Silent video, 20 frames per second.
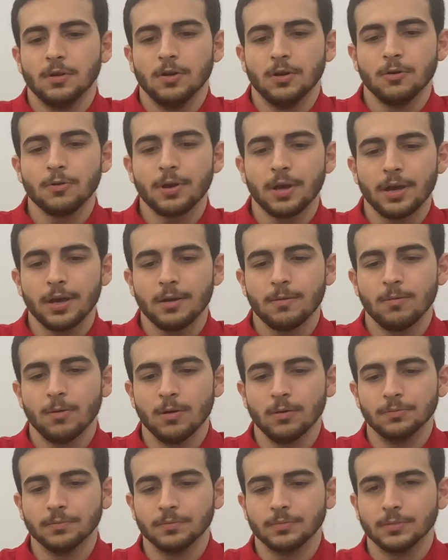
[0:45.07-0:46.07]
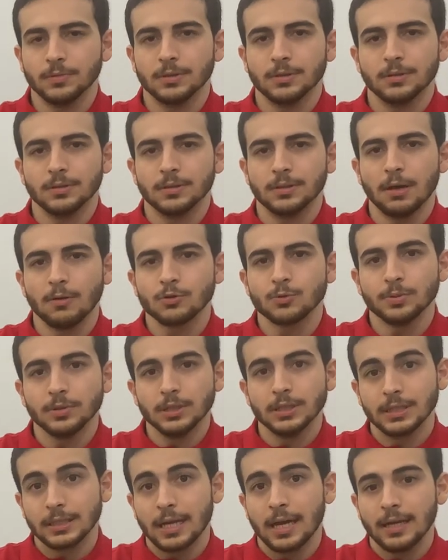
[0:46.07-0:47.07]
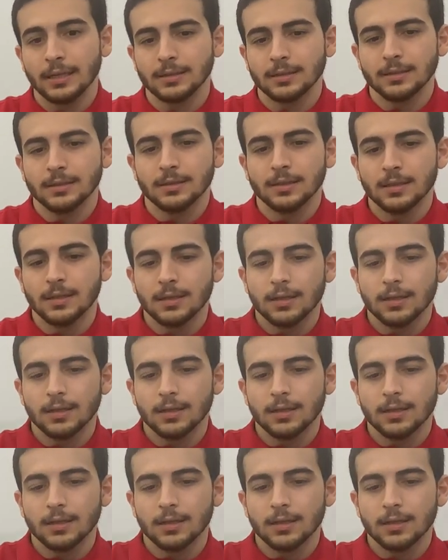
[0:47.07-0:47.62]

Okay, well, that was pretty sad.